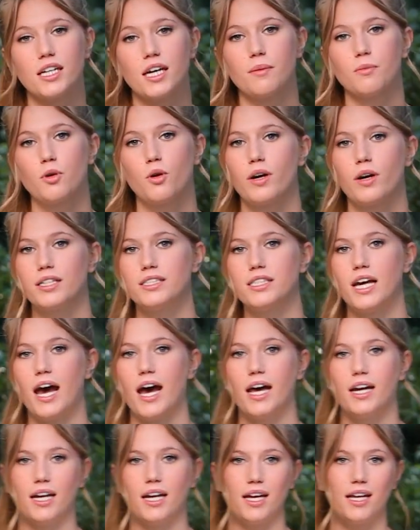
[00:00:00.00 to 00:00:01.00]
I'm going to
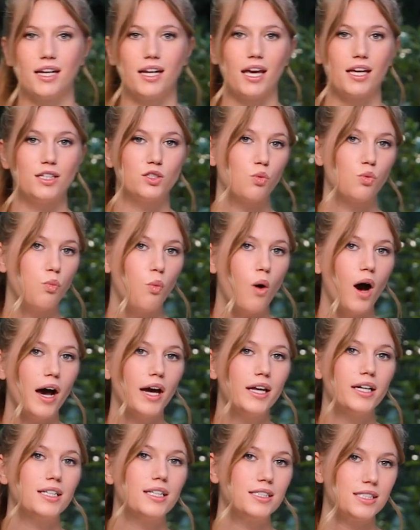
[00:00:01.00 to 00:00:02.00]
add in is
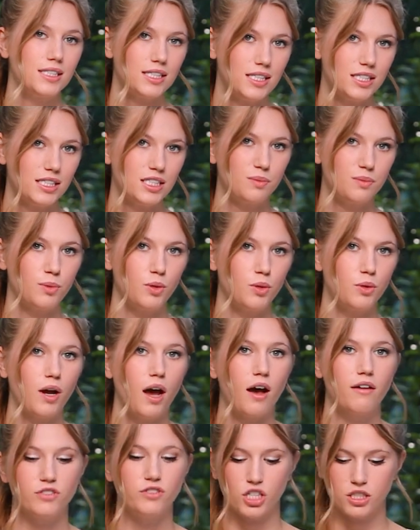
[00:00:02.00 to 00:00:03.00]
1 teaspoon
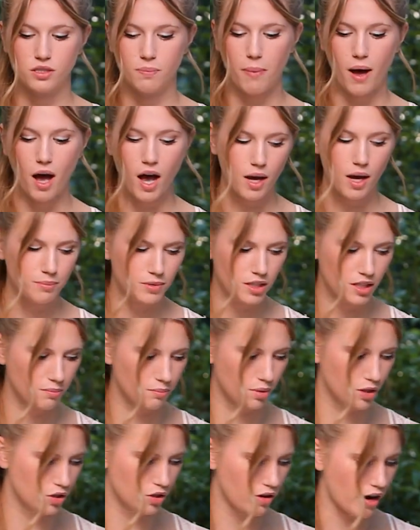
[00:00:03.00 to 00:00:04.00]
of just pumpkin
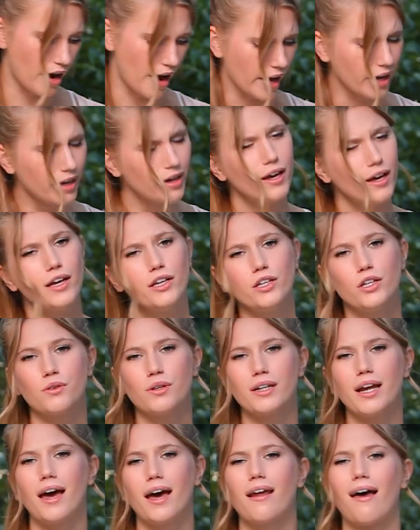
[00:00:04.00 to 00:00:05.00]
puree. You can
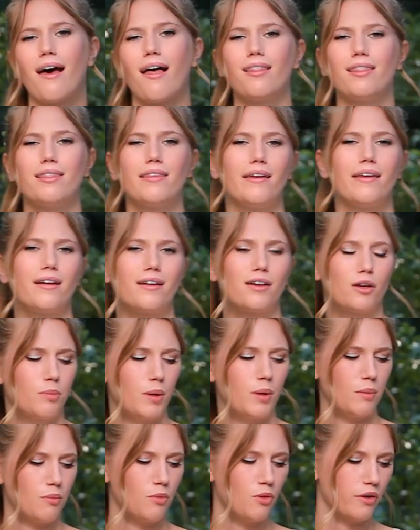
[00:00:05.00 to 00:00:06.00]
add a little
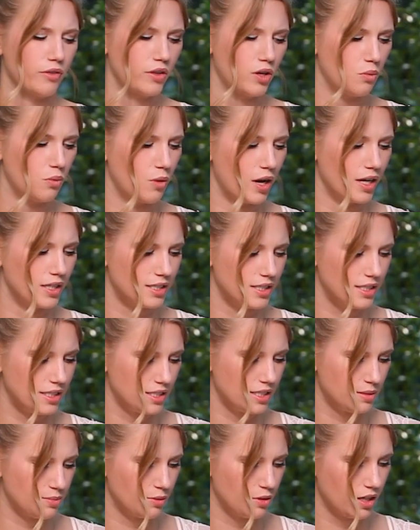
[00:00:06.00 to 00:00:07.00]
bit more than 1
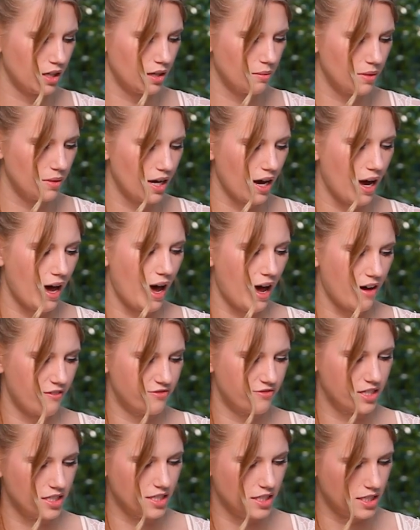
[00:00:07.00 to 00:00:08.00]
teaspoon. It can be a
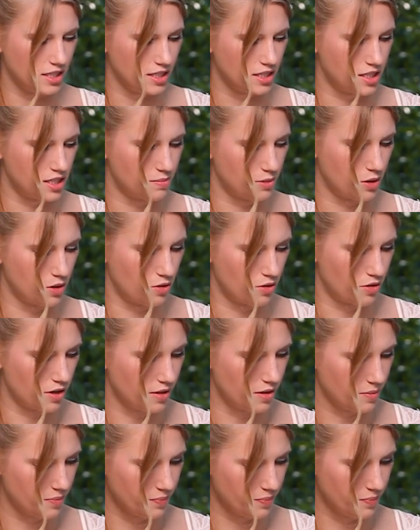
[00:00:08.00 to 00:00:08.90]
hefty teaspoon.